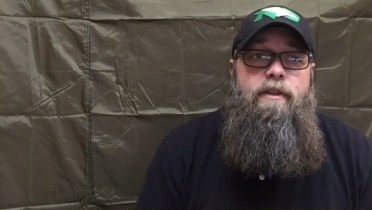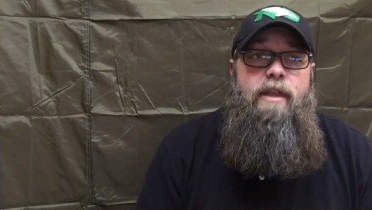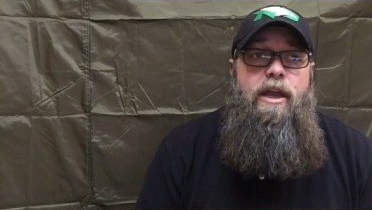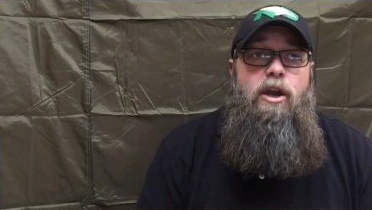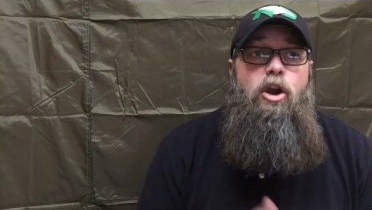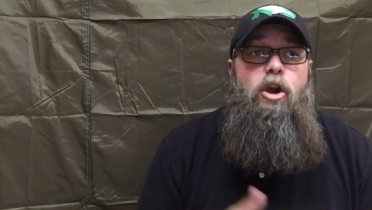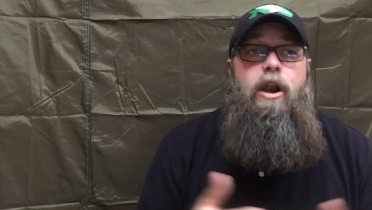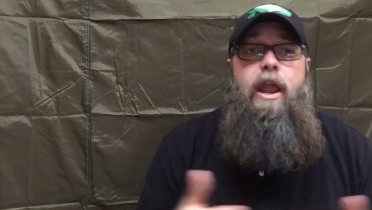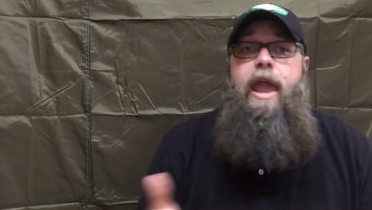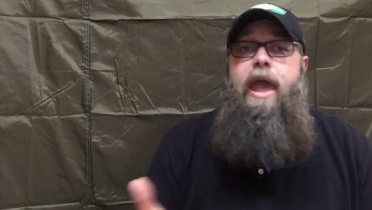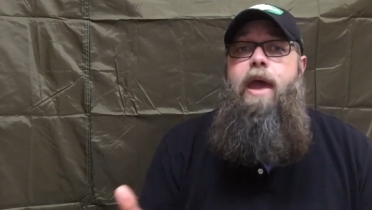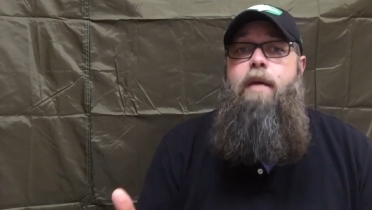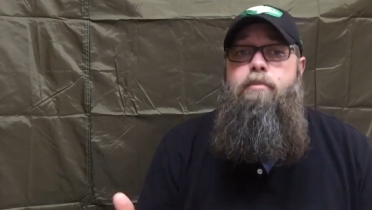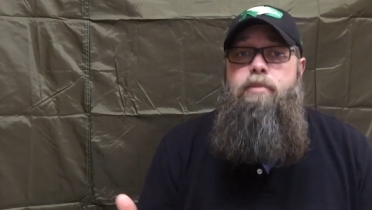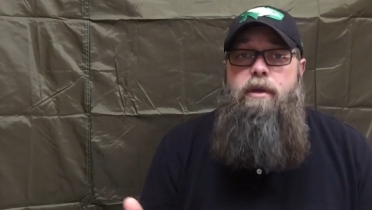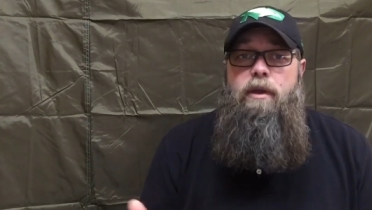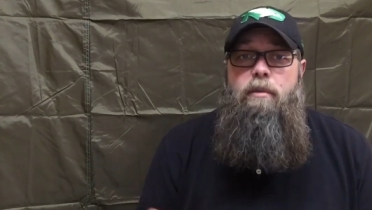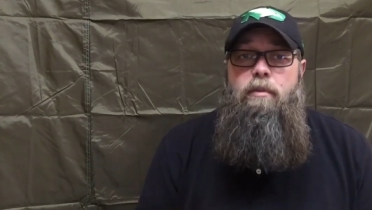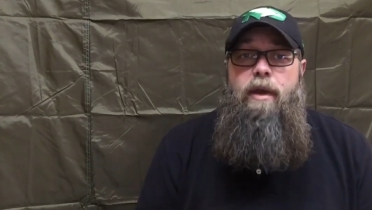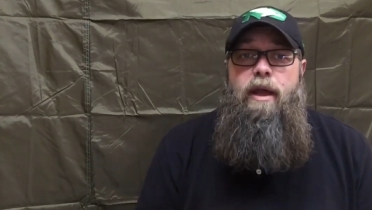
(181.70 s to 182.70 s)
that aren't
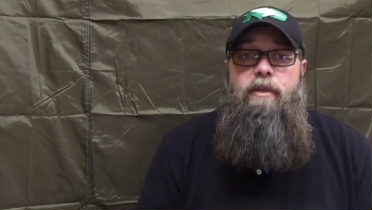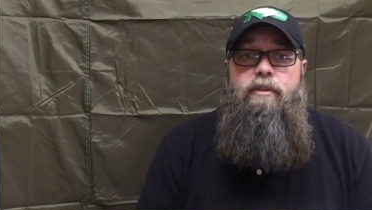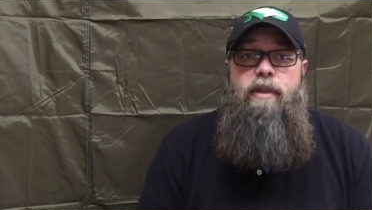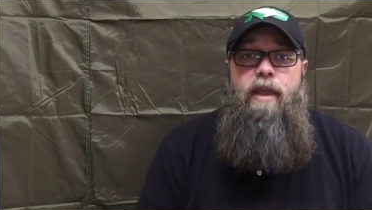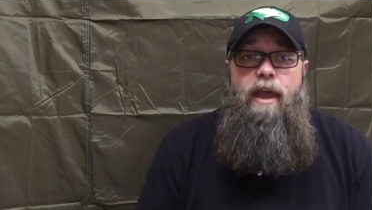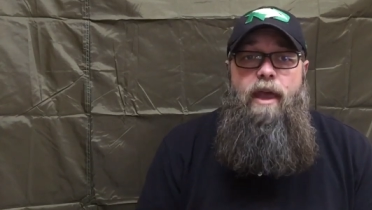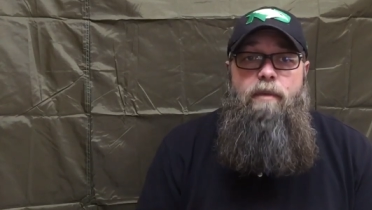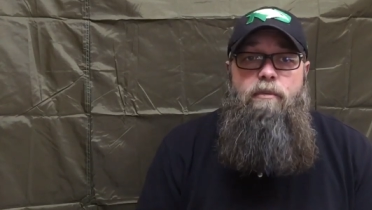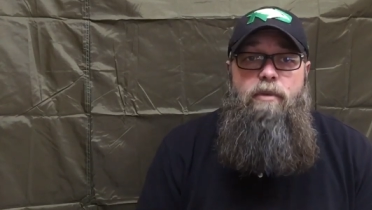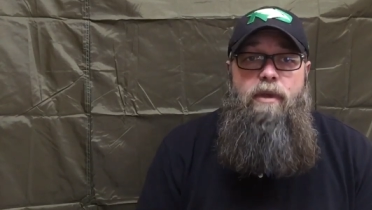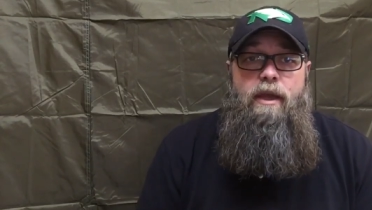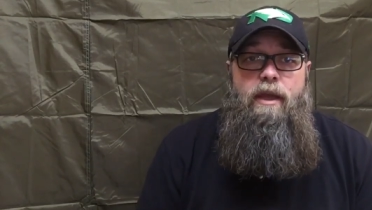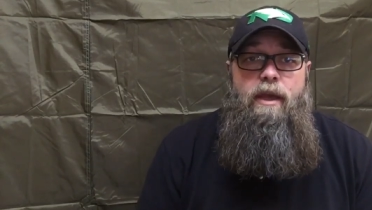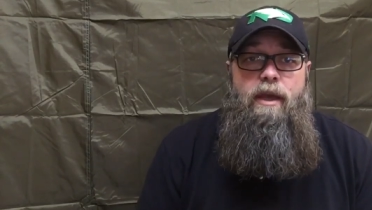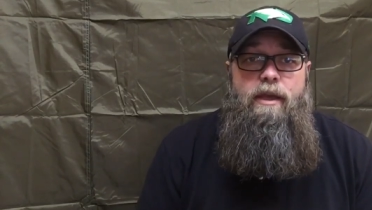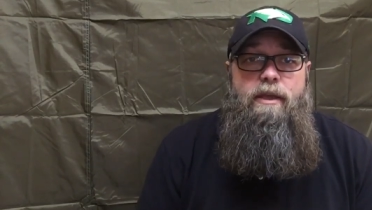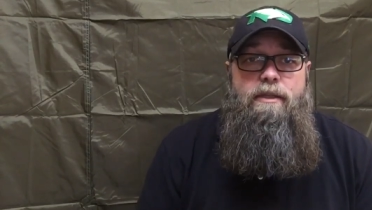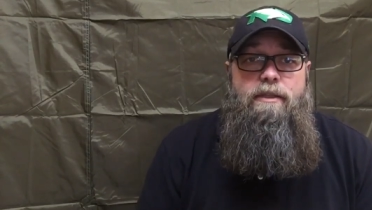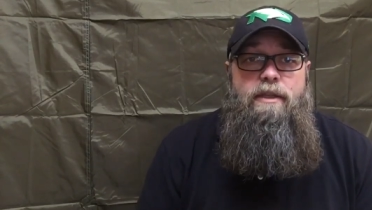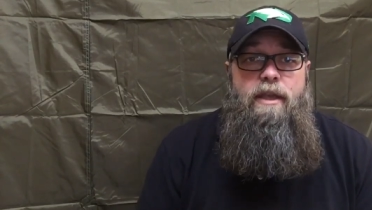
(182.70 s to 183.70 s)
happy about that
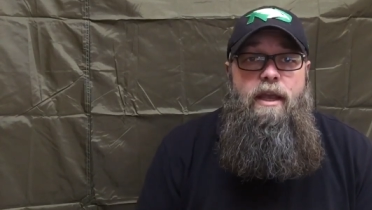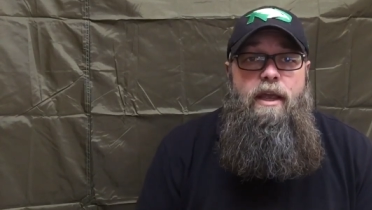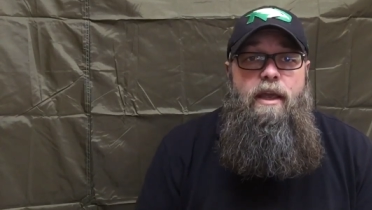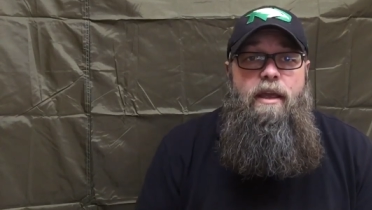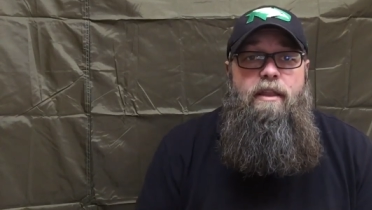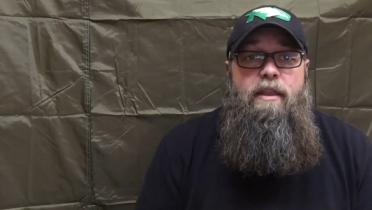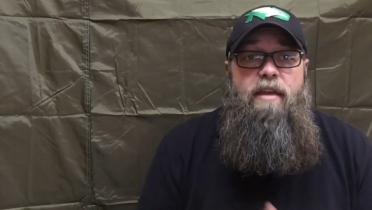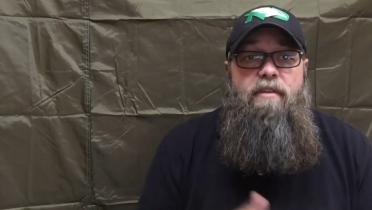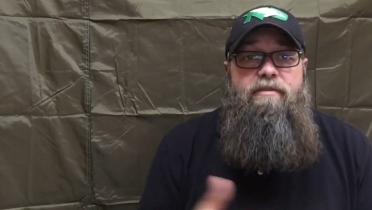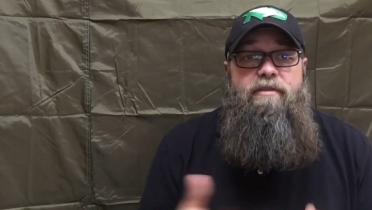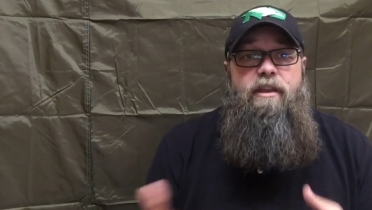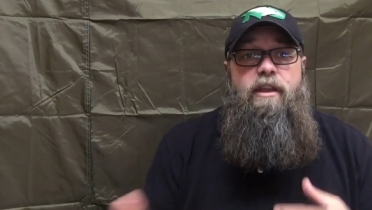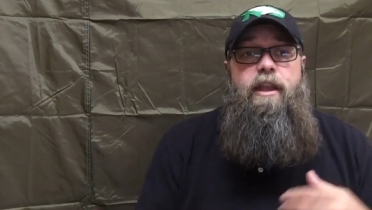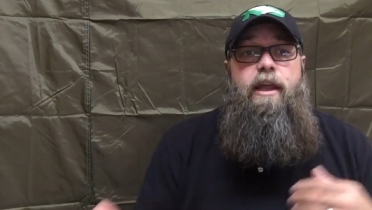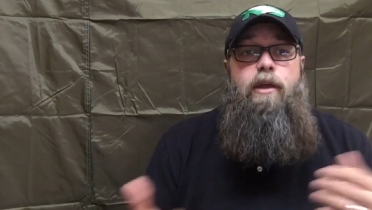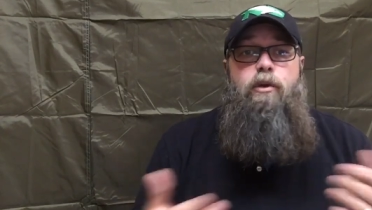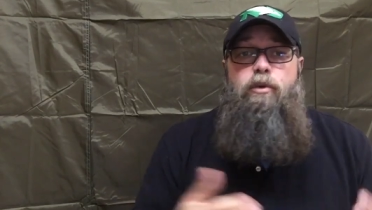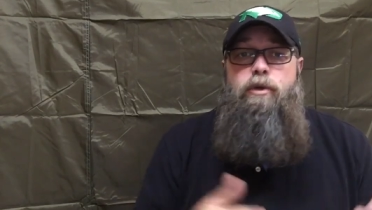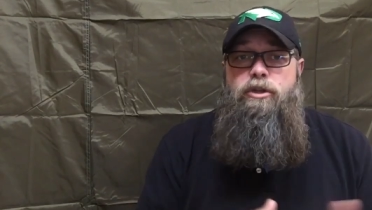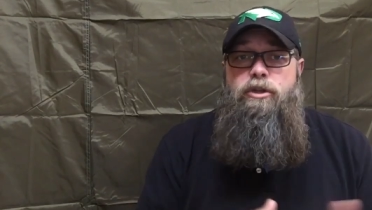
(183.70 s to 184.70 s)
because they feel
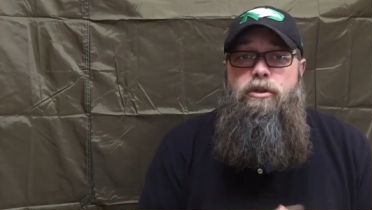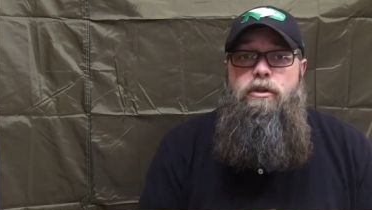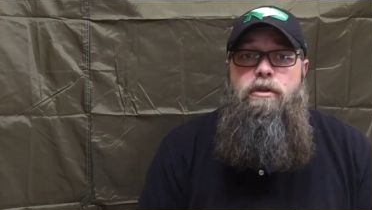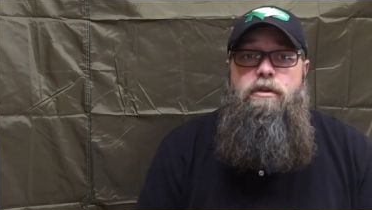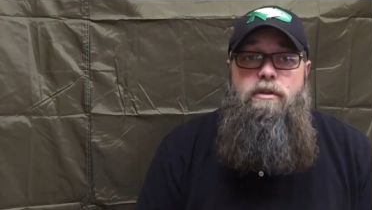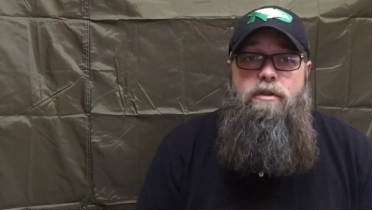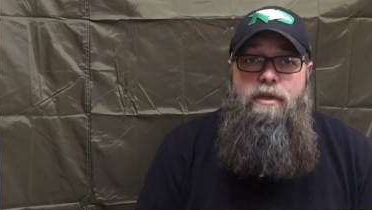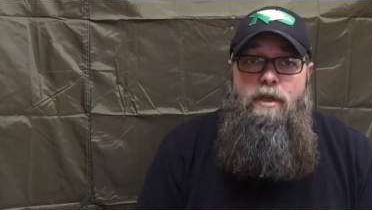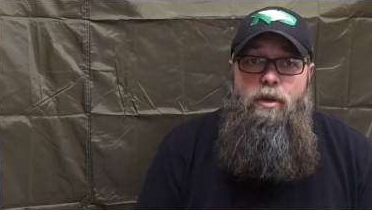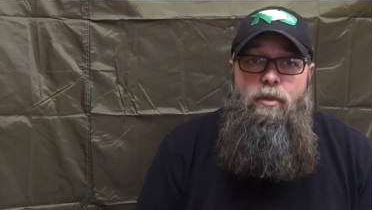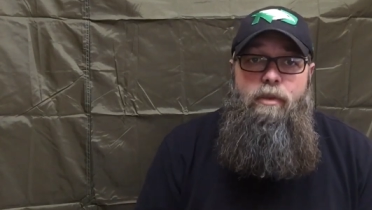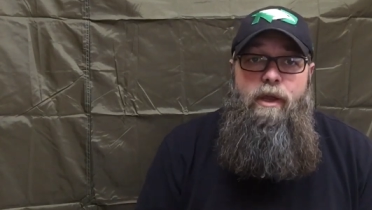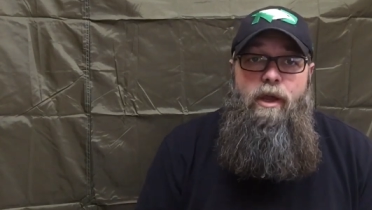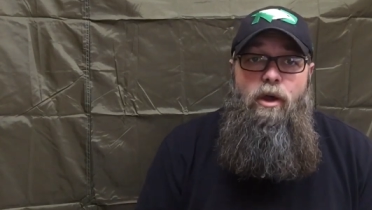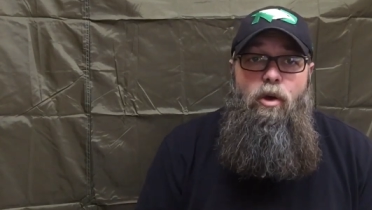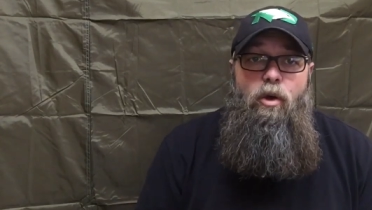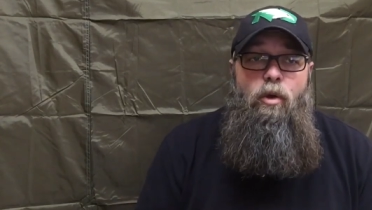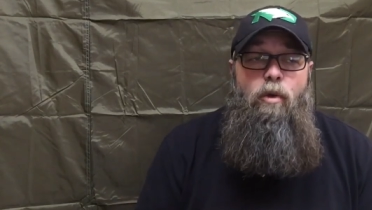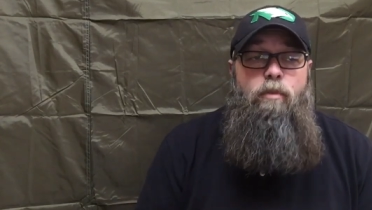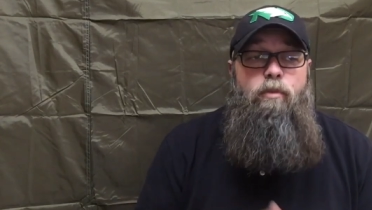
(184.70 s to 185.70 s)
like we should still be
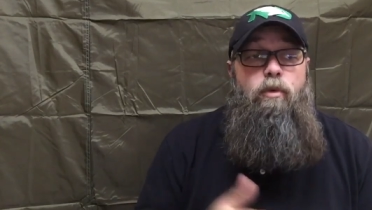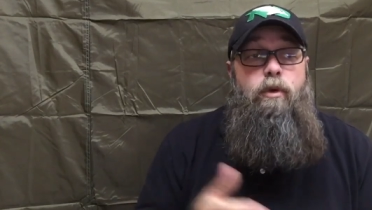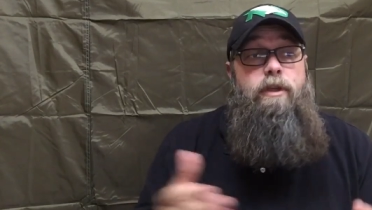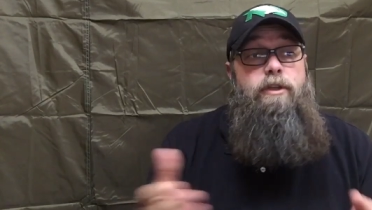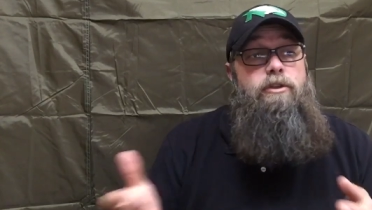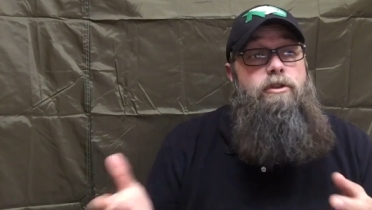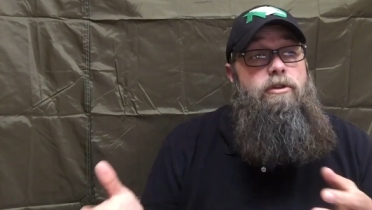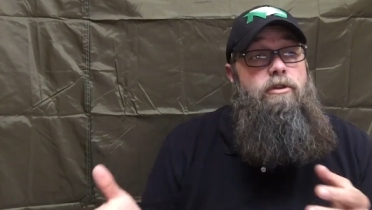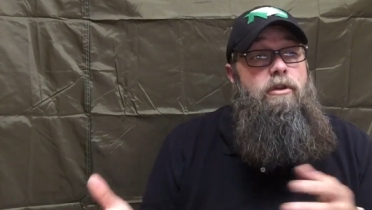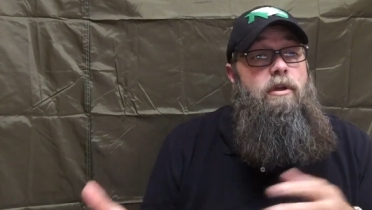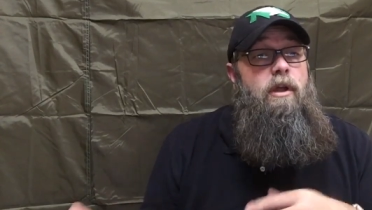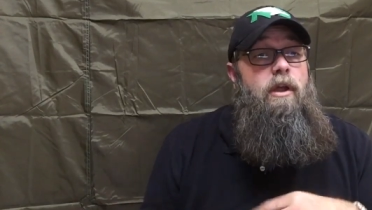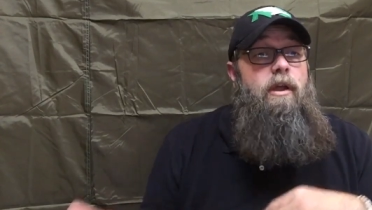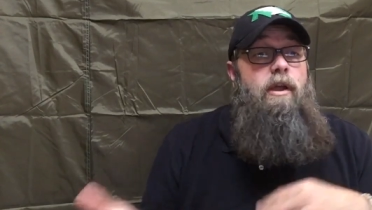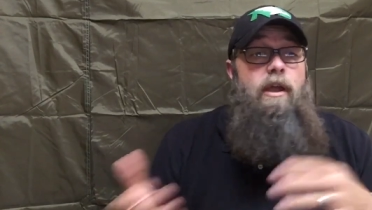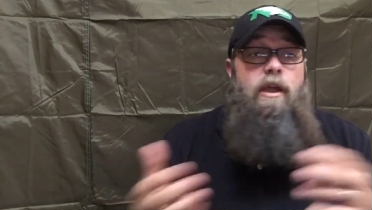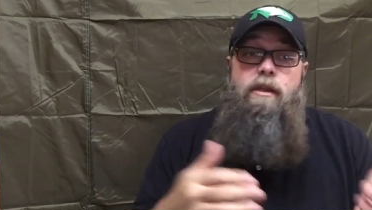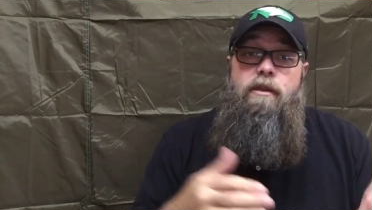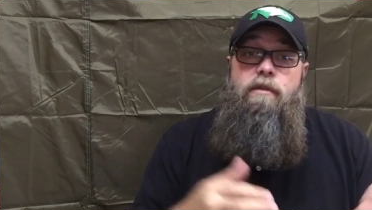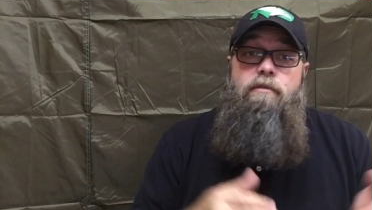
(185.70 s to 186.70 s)
home, which
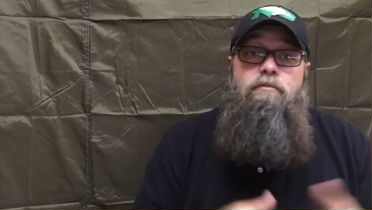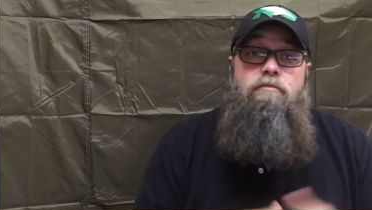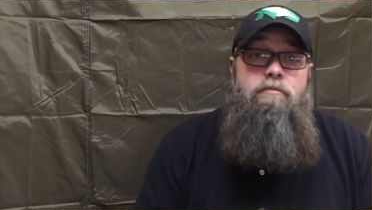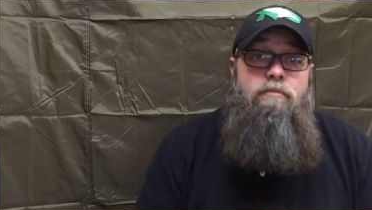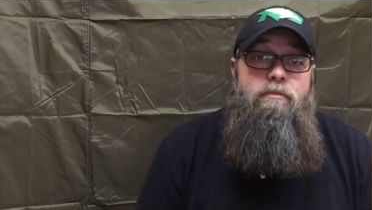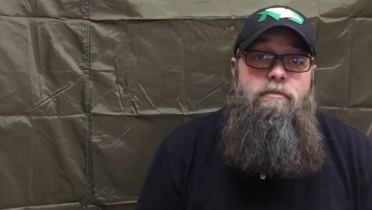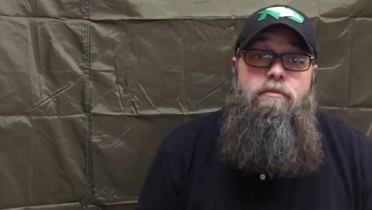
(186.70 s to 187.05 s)
in